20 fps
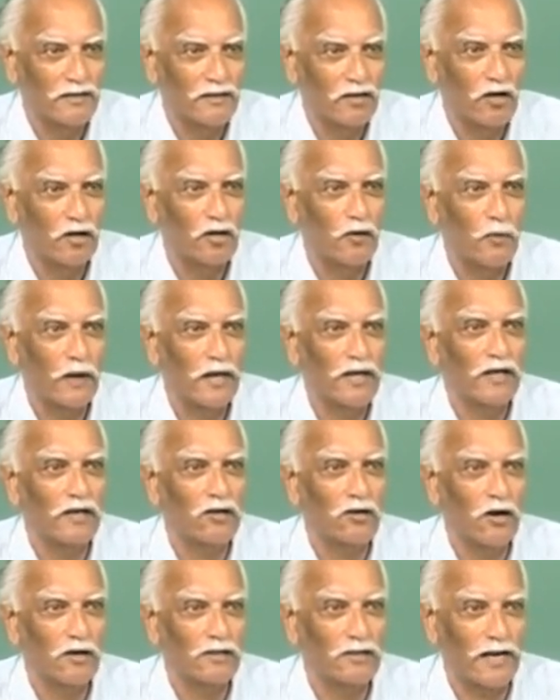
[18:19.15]
on a one year
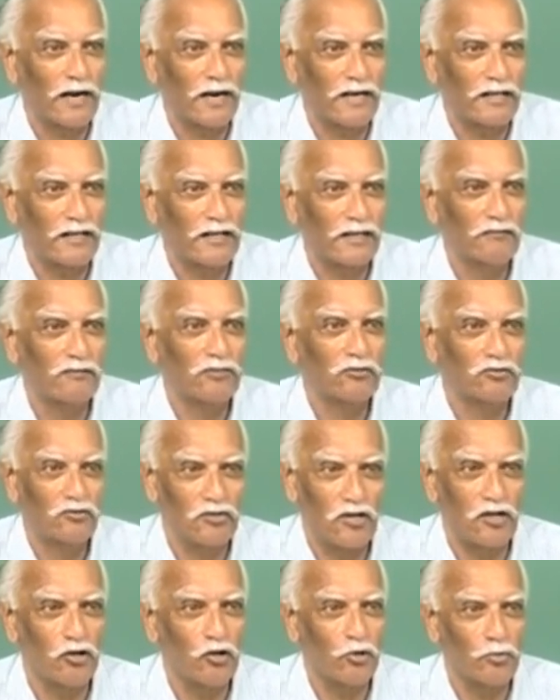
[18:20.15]
contract which was
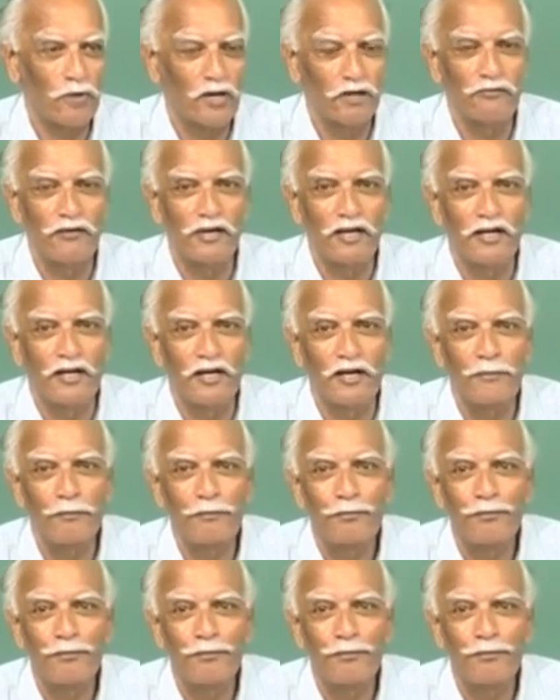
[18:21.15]
renewable every year